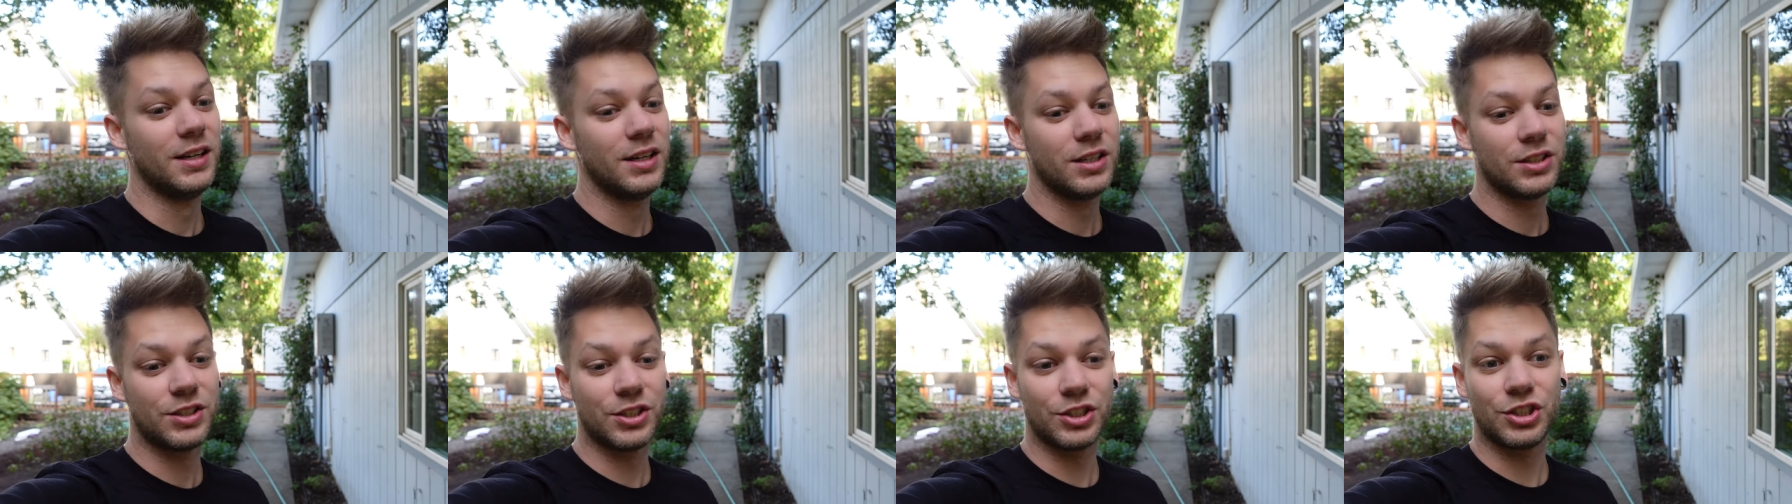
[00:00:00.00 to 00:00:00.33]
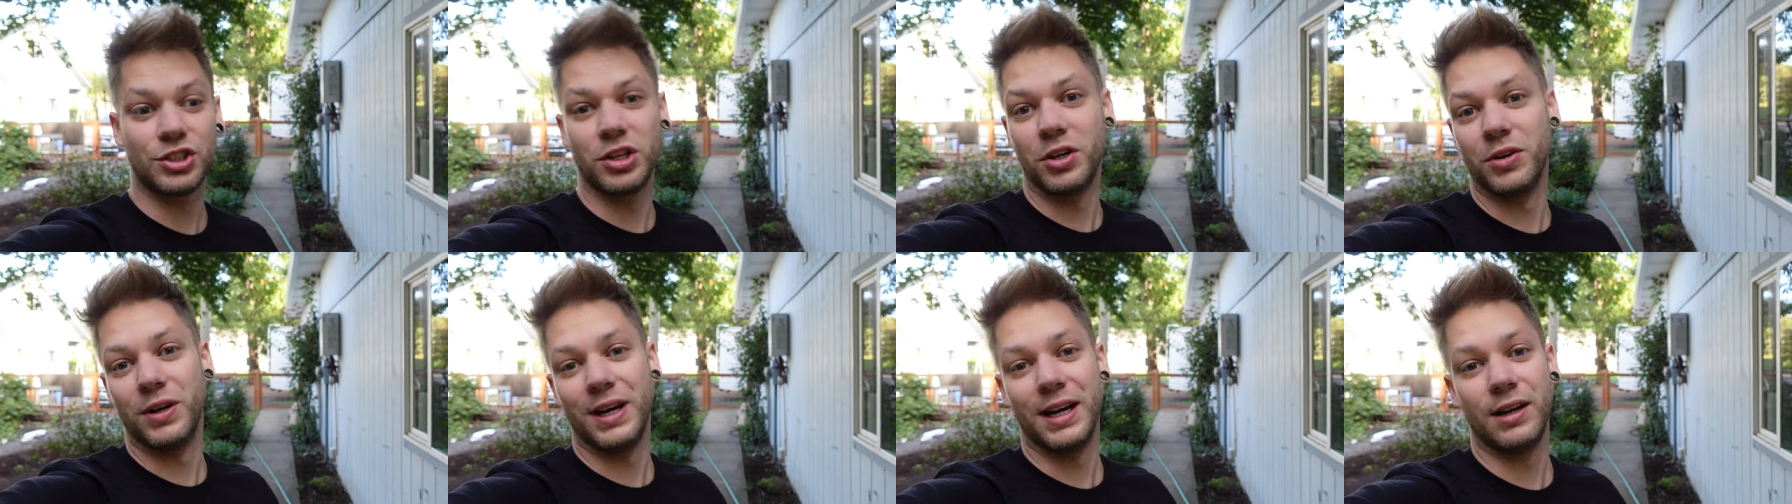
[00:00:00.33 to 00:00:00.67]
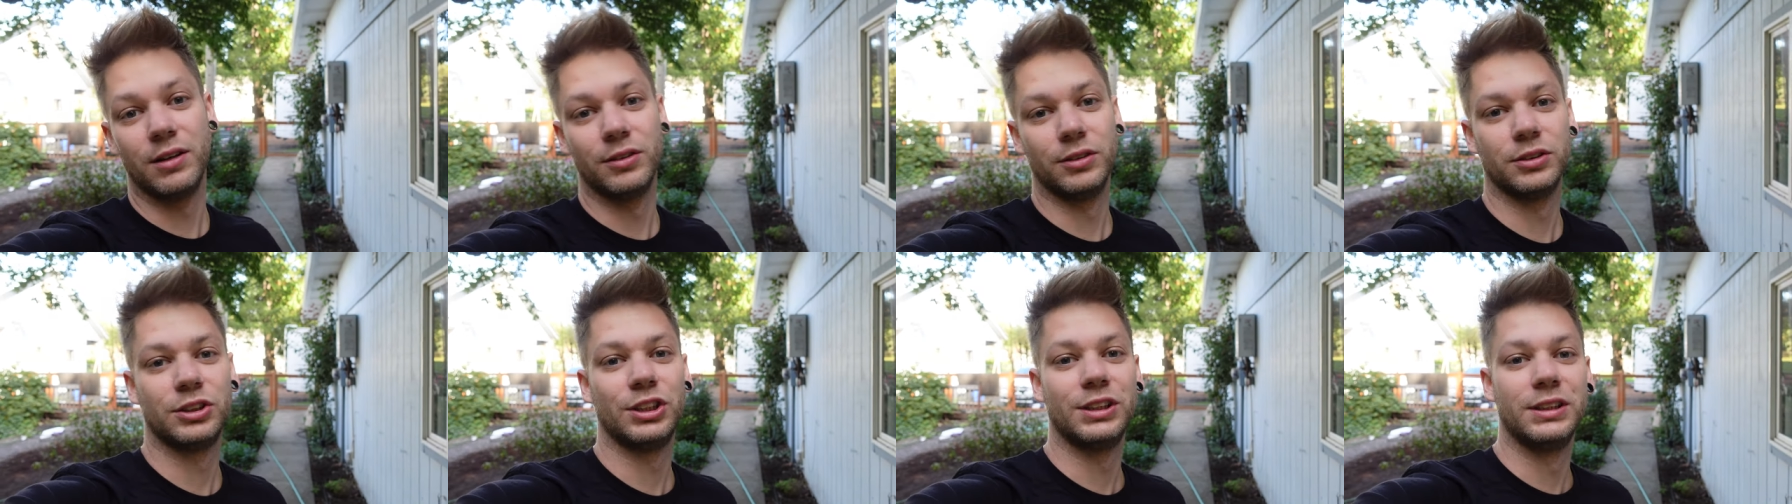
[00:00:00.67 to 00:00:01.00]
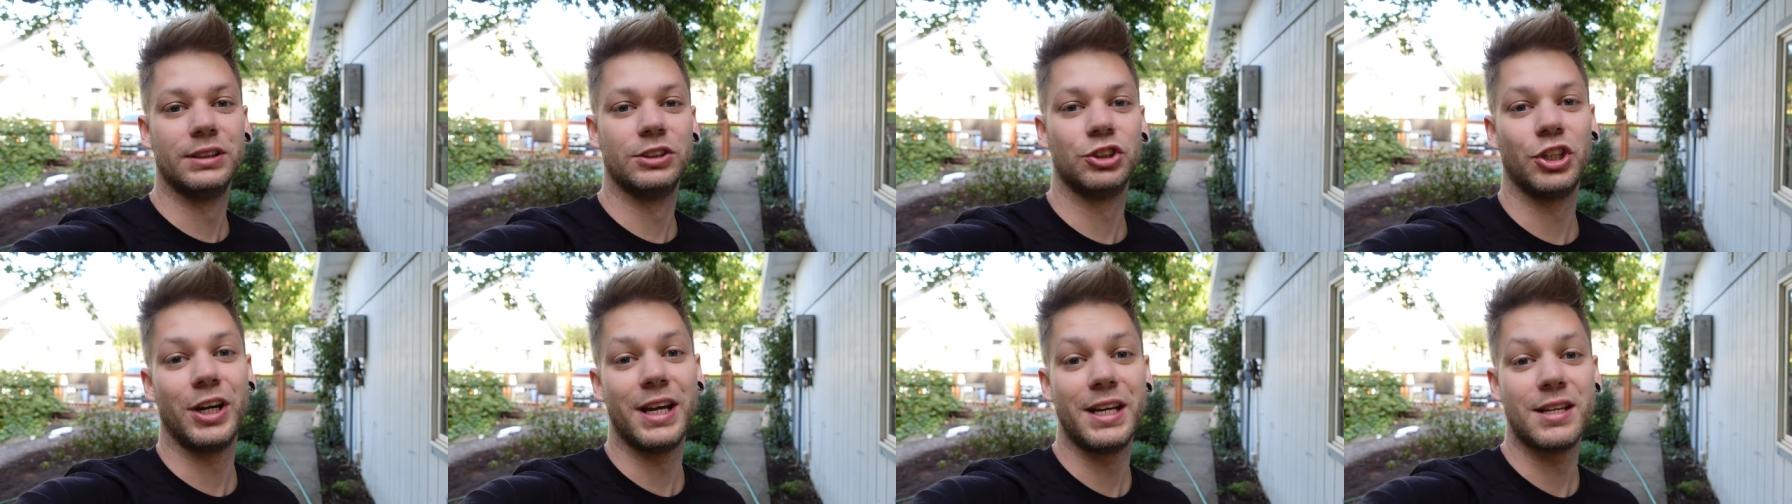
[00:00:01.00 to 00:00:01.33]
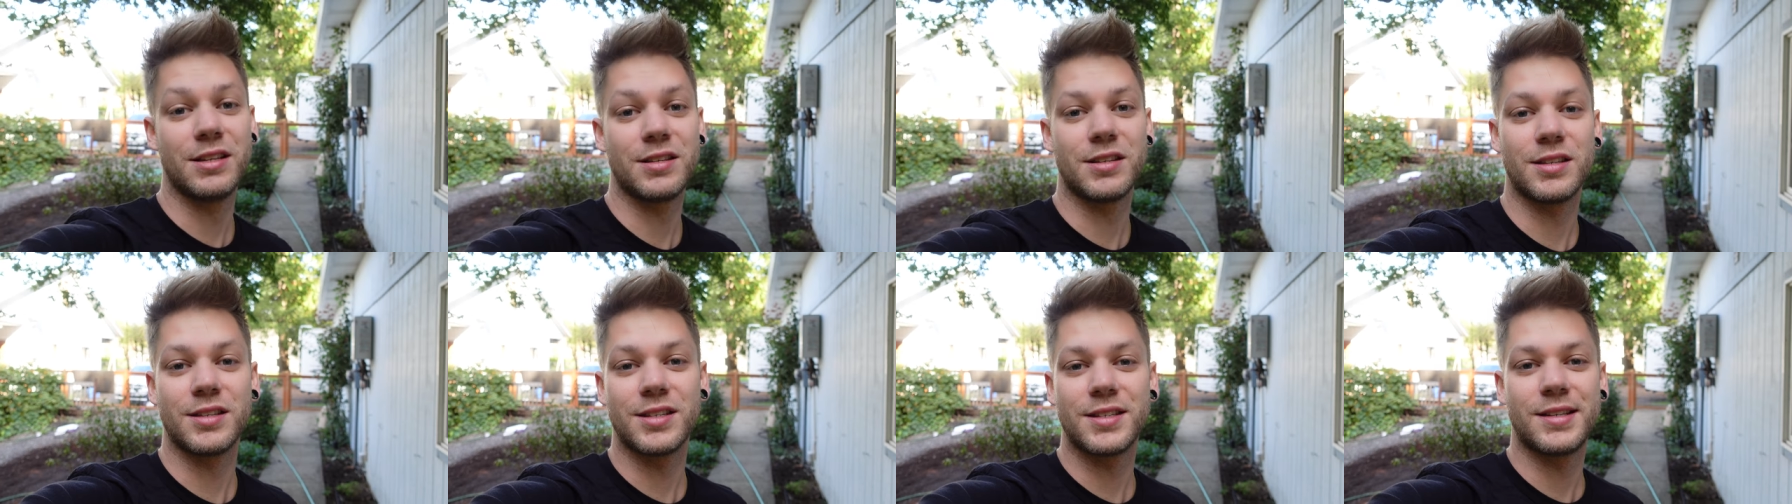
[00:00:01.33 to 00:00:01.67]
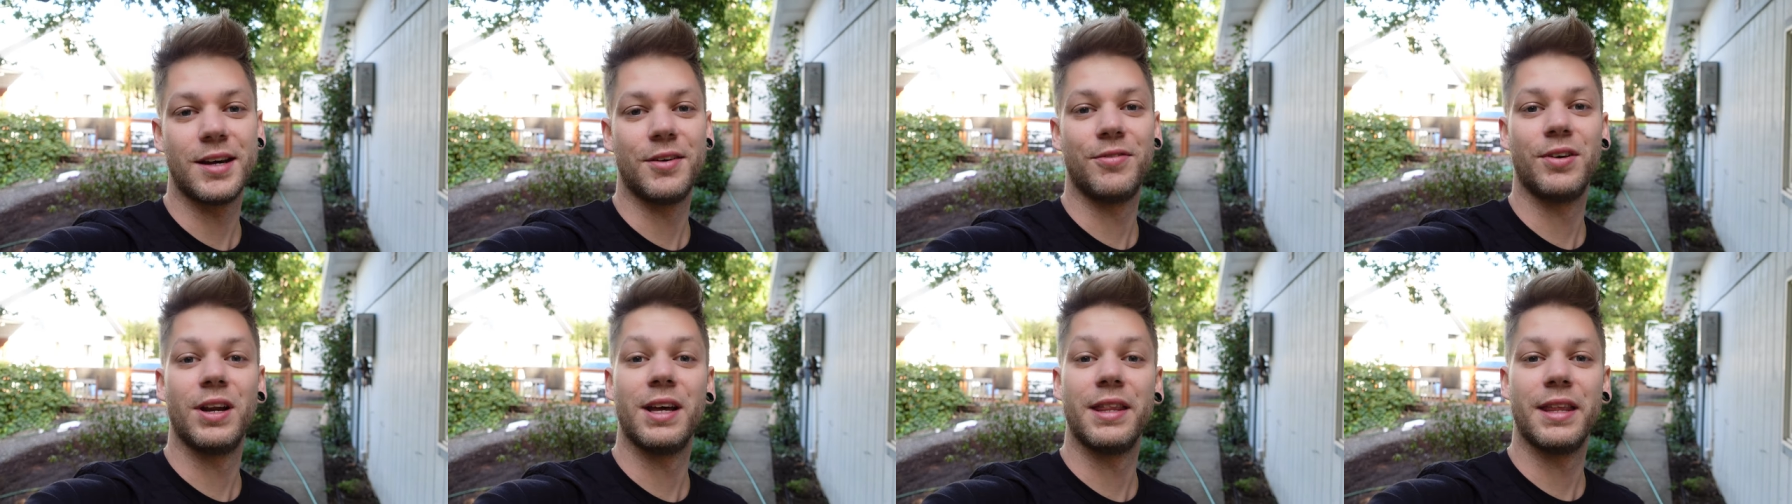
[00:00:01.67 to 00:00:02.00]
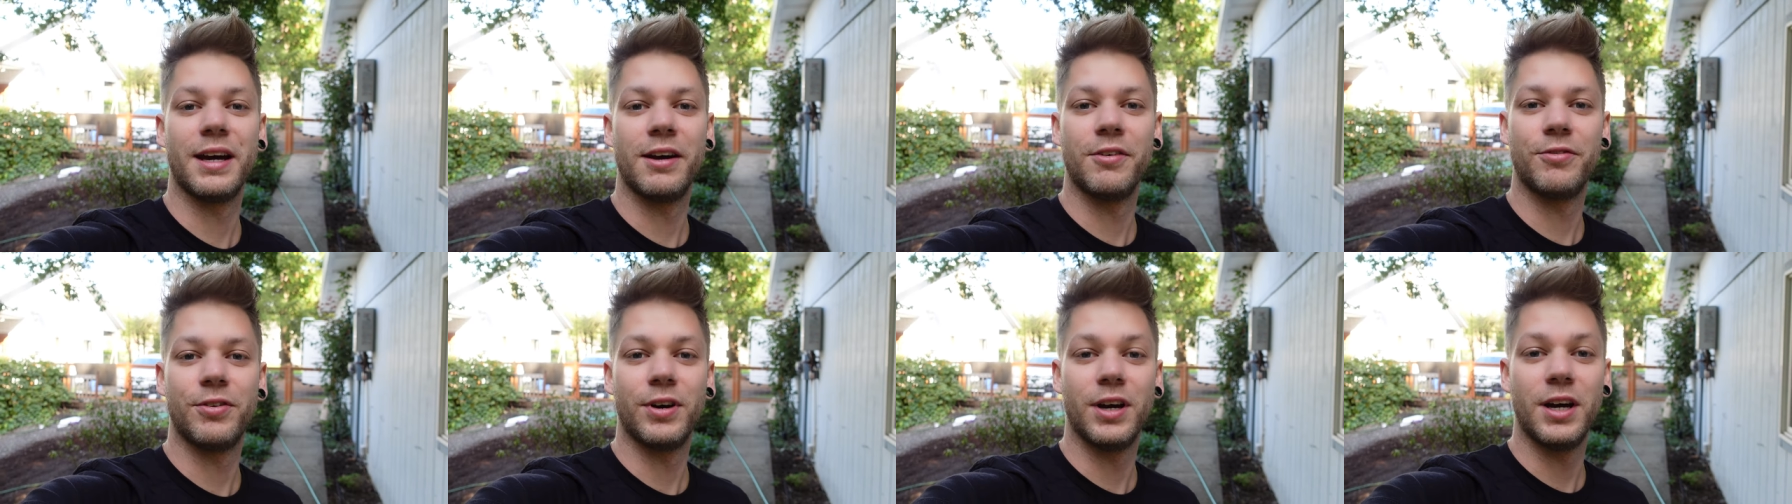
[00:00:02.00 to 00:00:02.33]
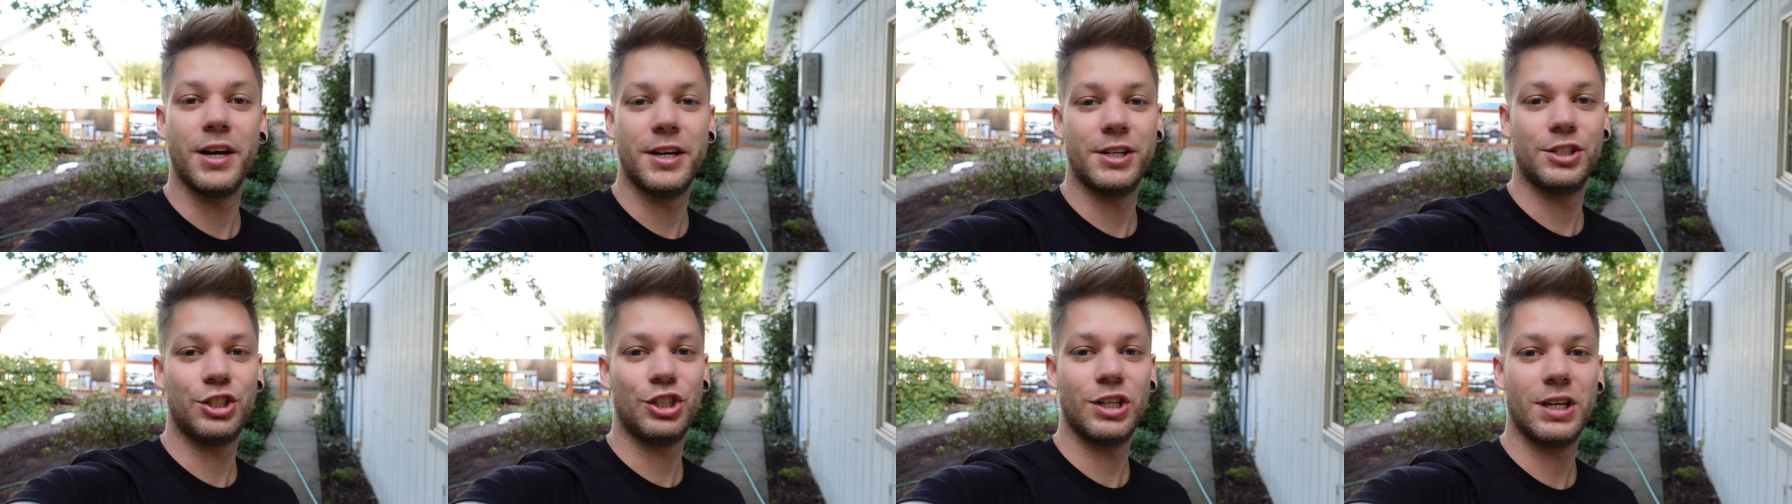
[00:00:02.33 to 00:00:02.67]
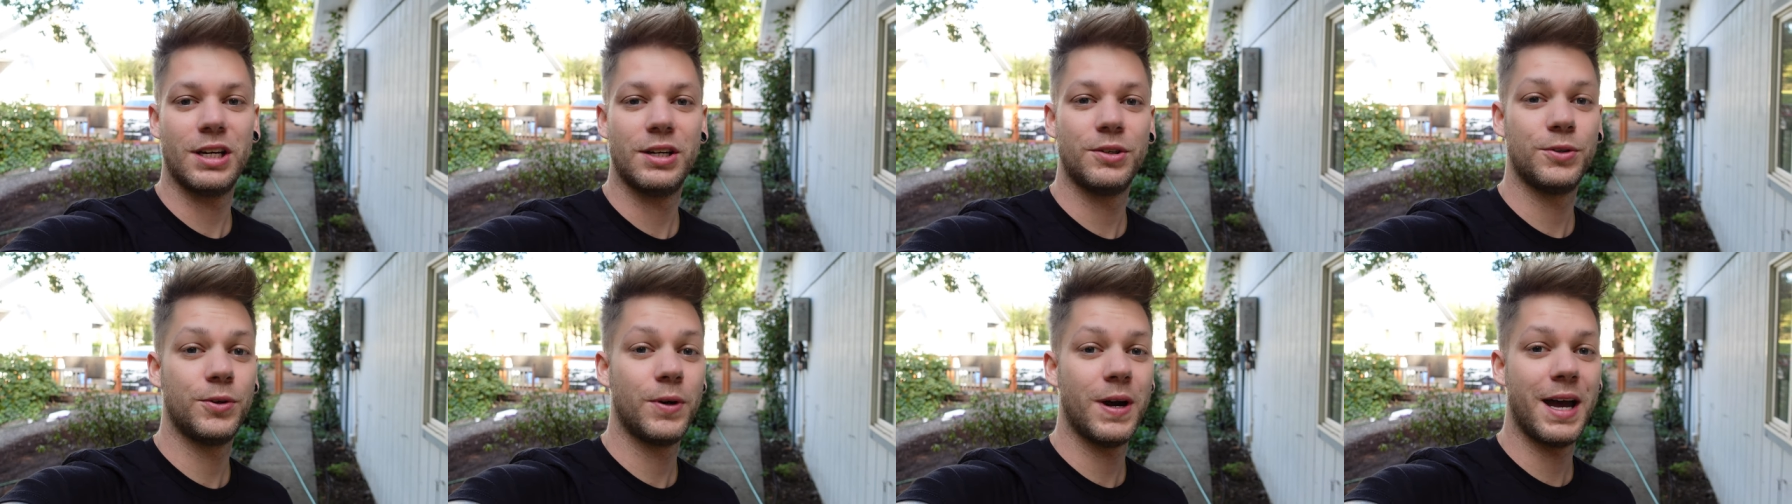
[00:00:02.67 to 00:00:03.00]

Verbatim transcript: to show how she trains and stuff like that for her channel